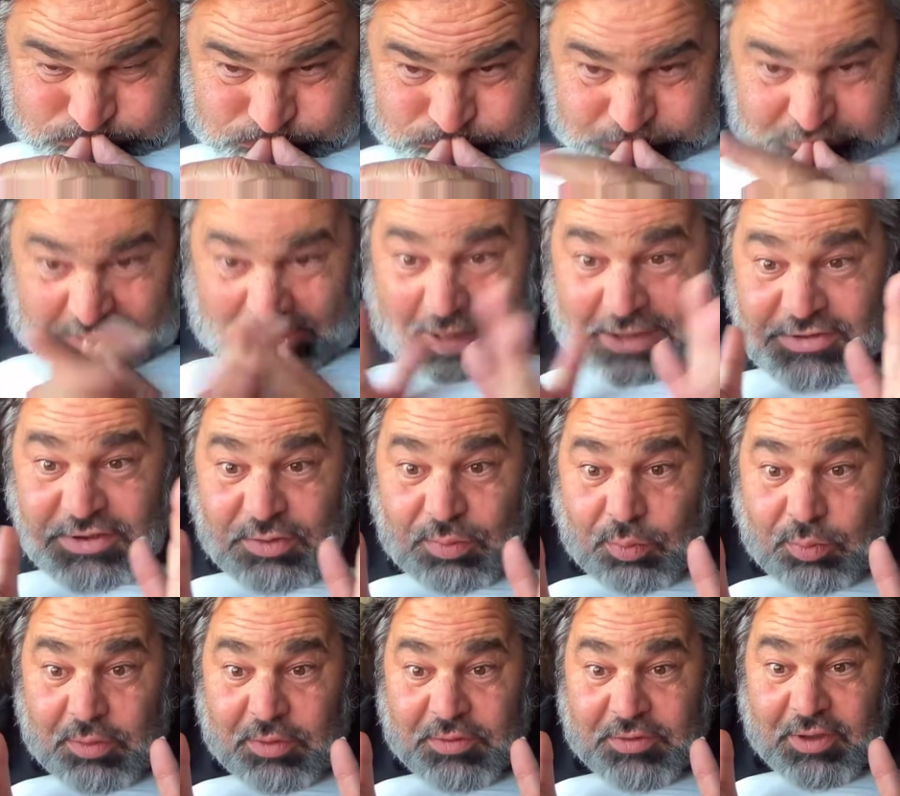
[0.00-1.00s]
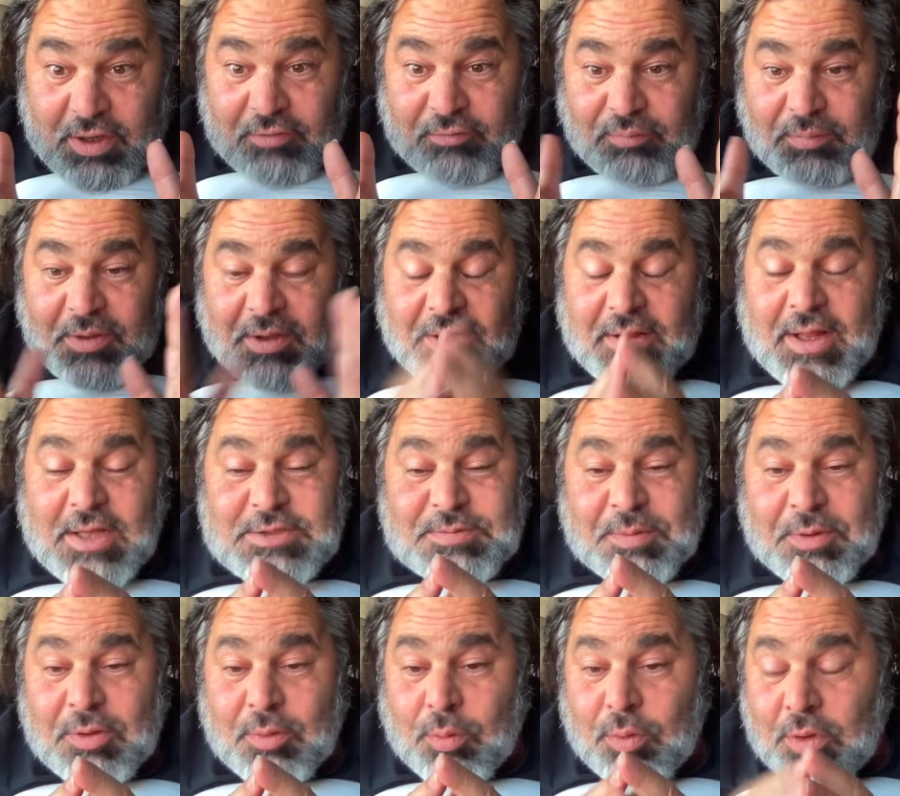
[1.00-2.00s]
That's the world government, and that's
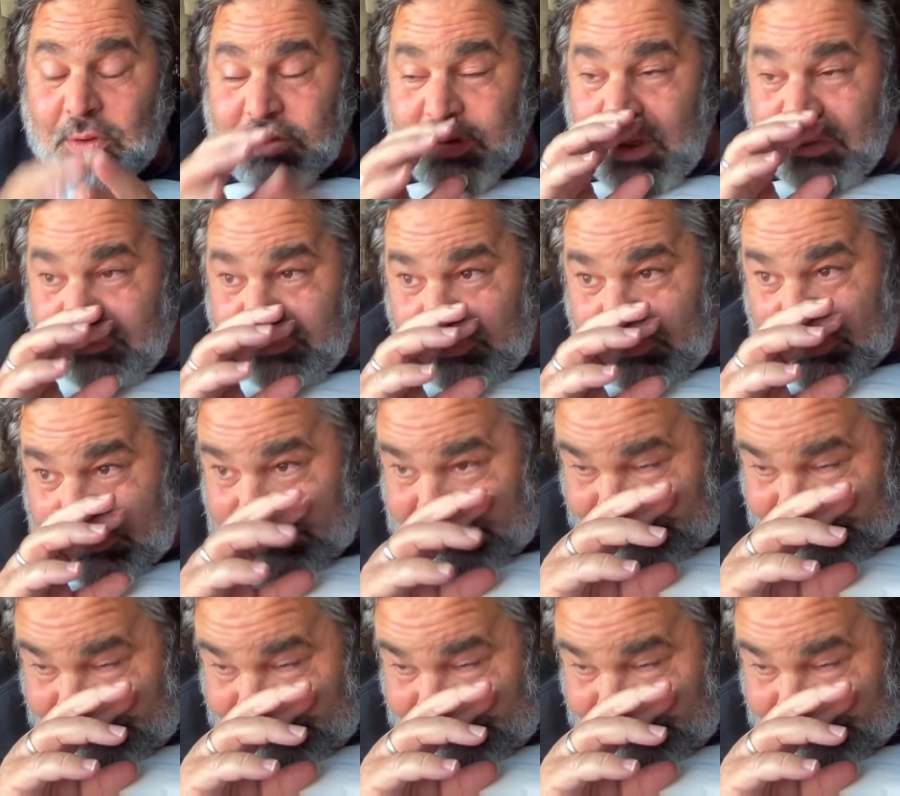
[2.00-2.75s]
been the world government